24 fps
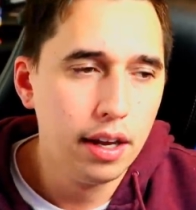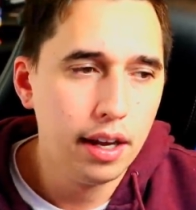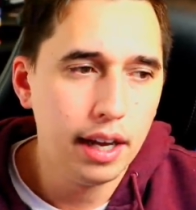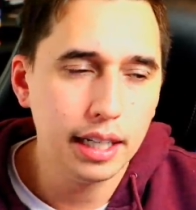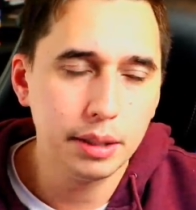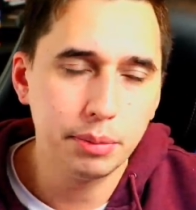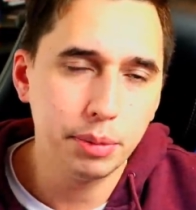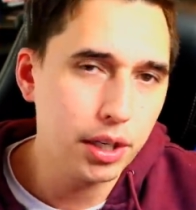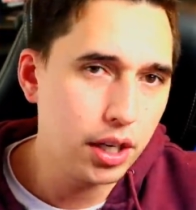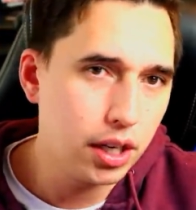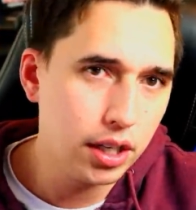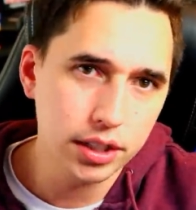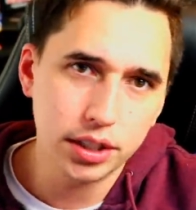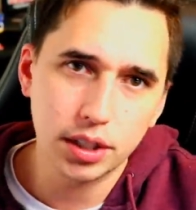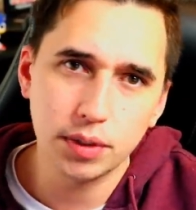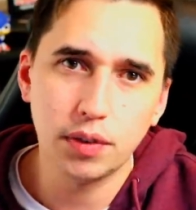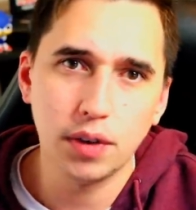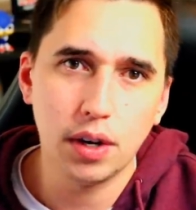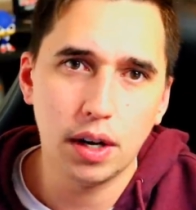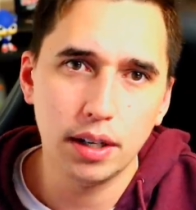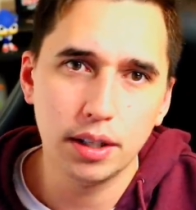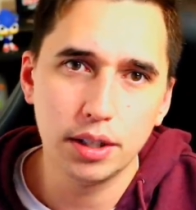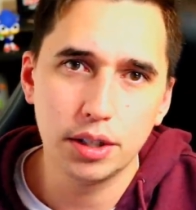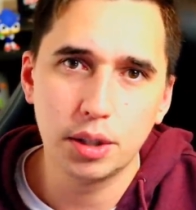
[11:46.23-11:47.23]
It's because of
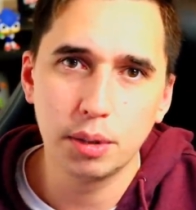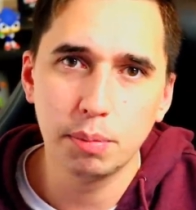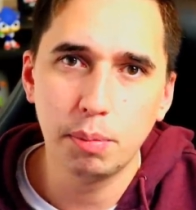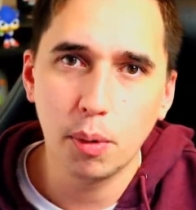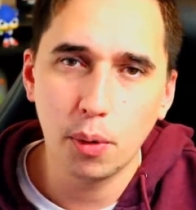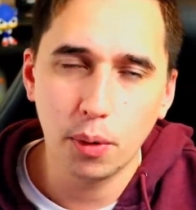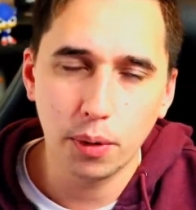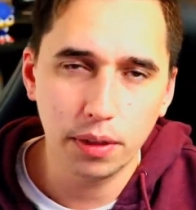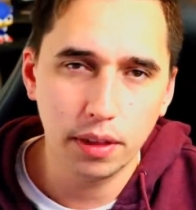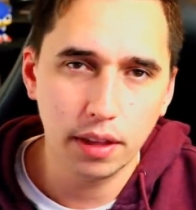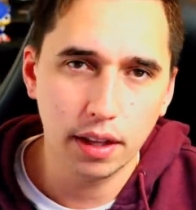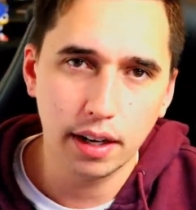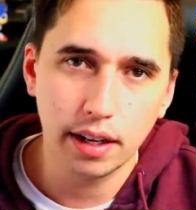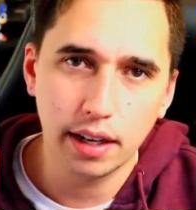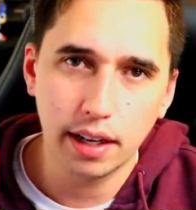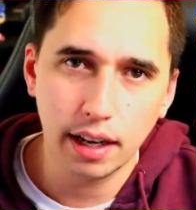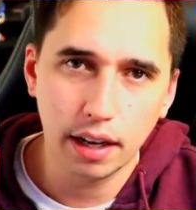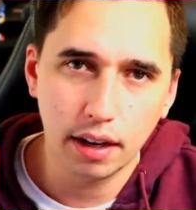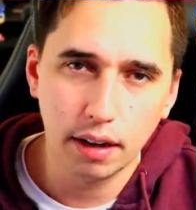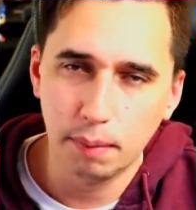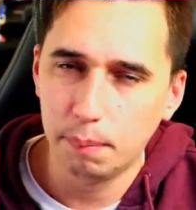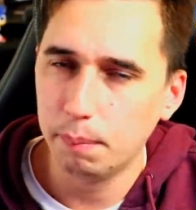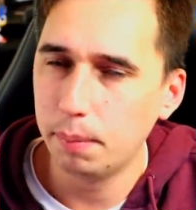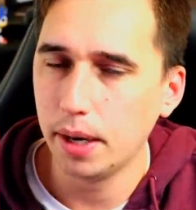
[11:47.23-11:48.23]
all the support that I
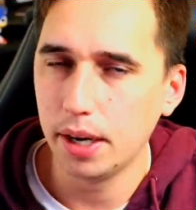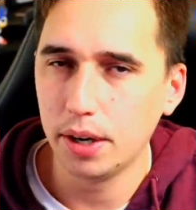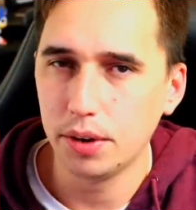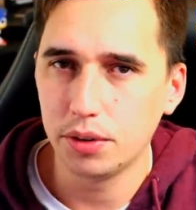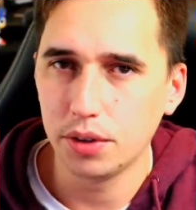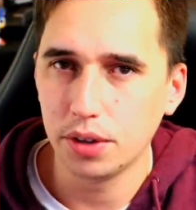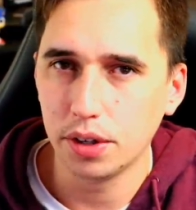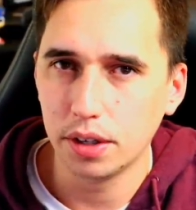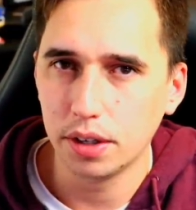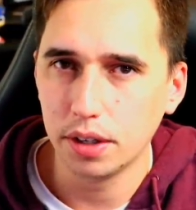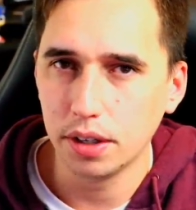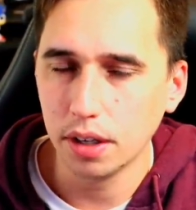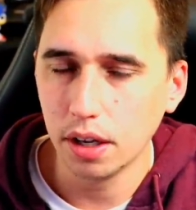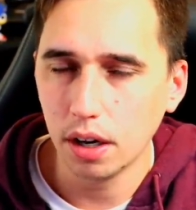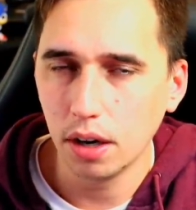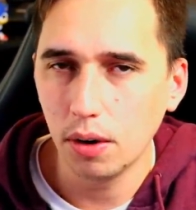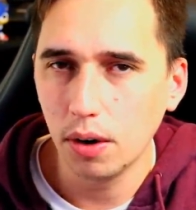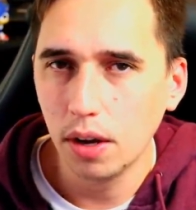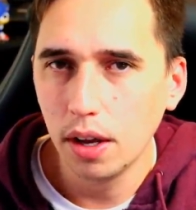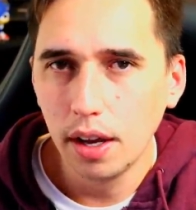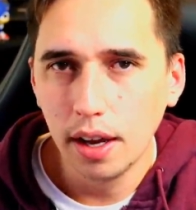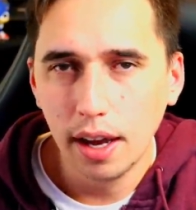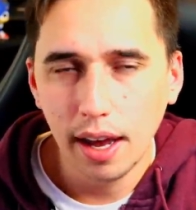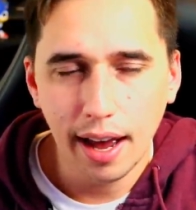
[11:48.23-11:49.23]
get on Patreon, you
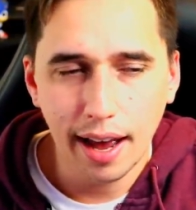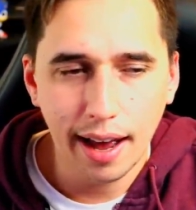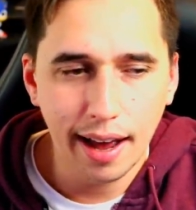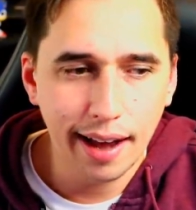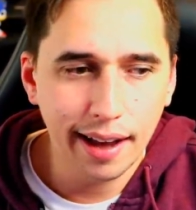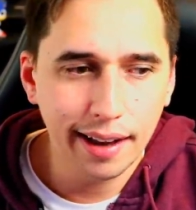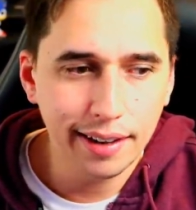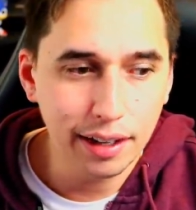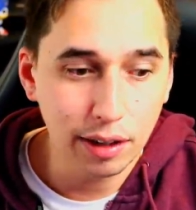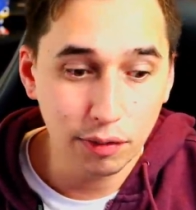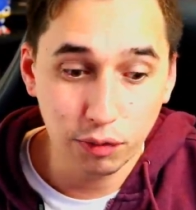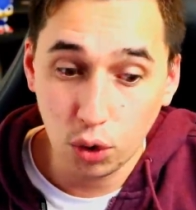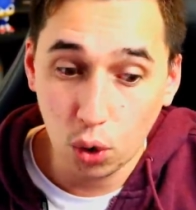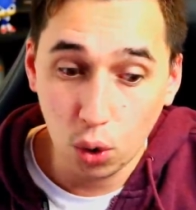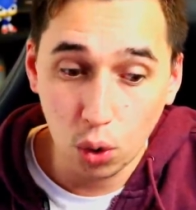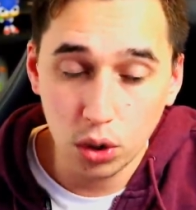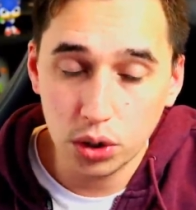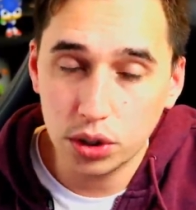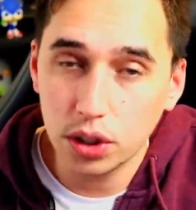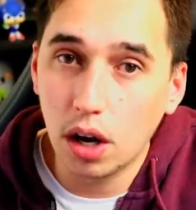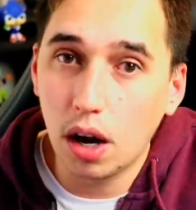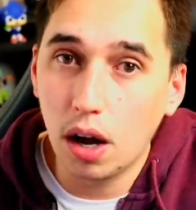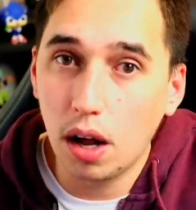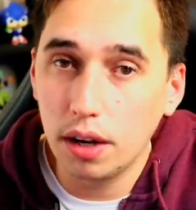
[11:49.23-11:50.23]
know? And, of
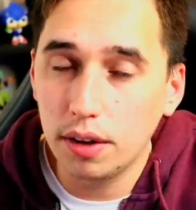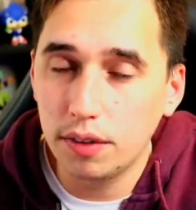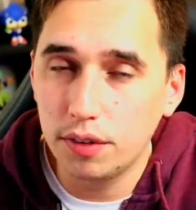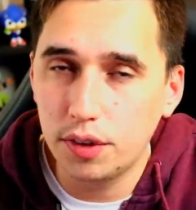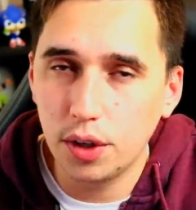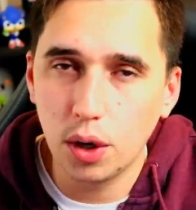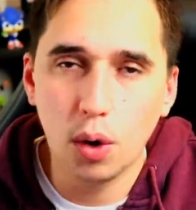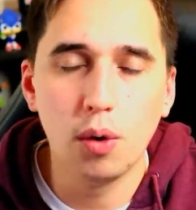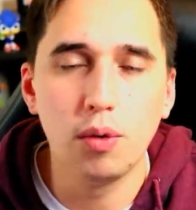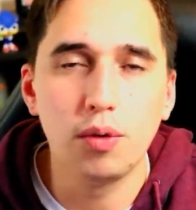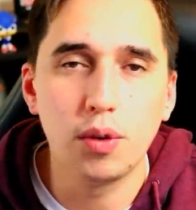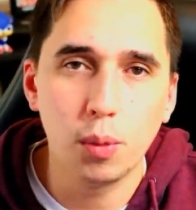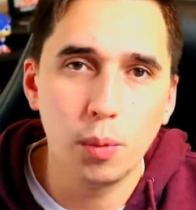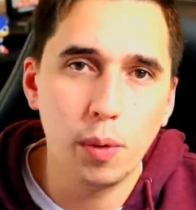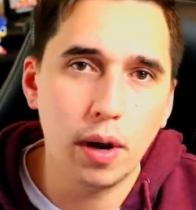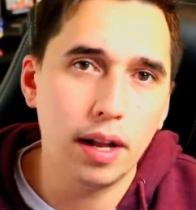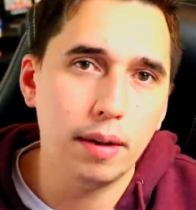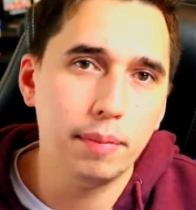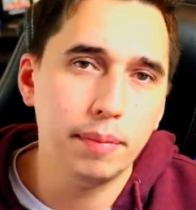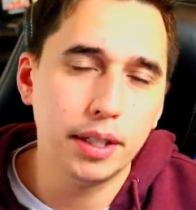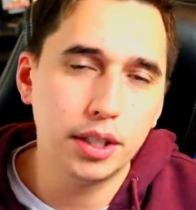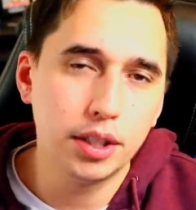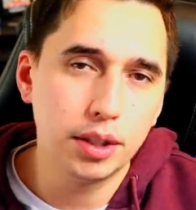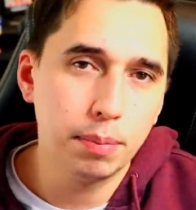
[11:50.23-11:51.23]
course, all of the
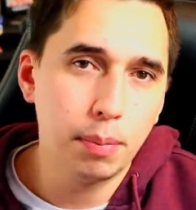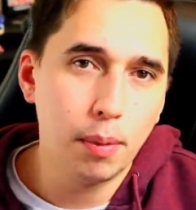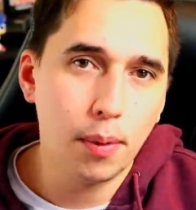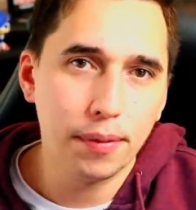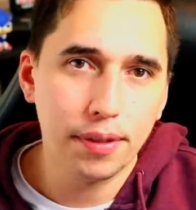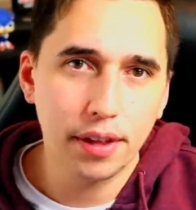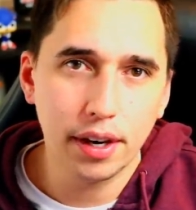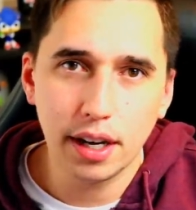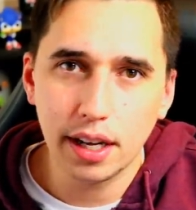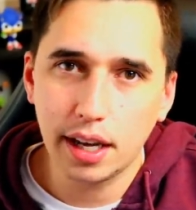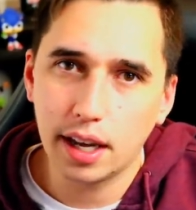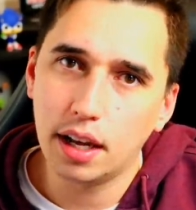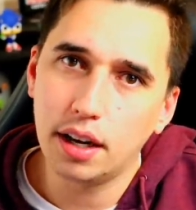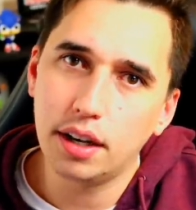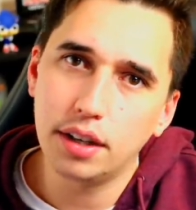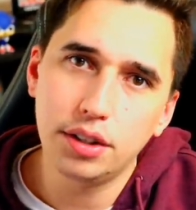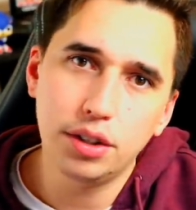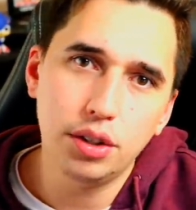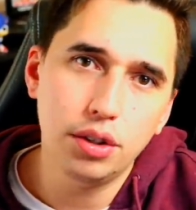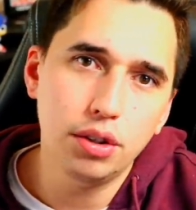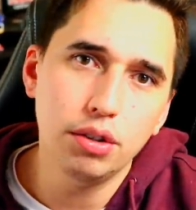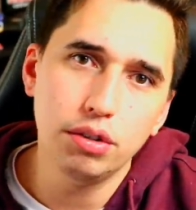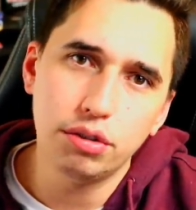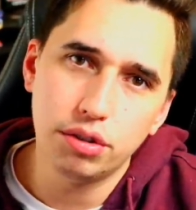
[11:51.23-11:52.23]
overwhelming support that I get on
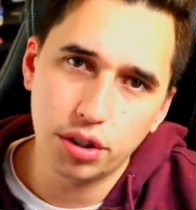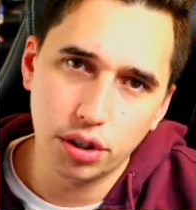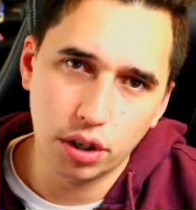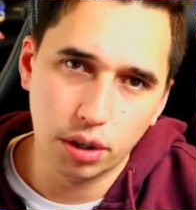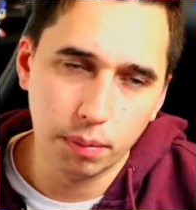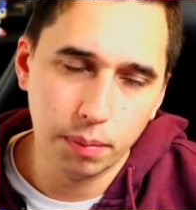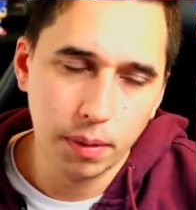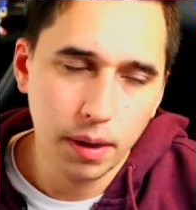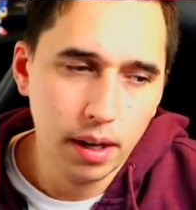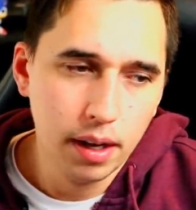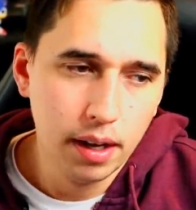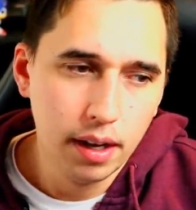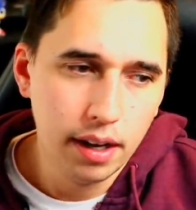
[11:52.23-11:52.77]
YouTube.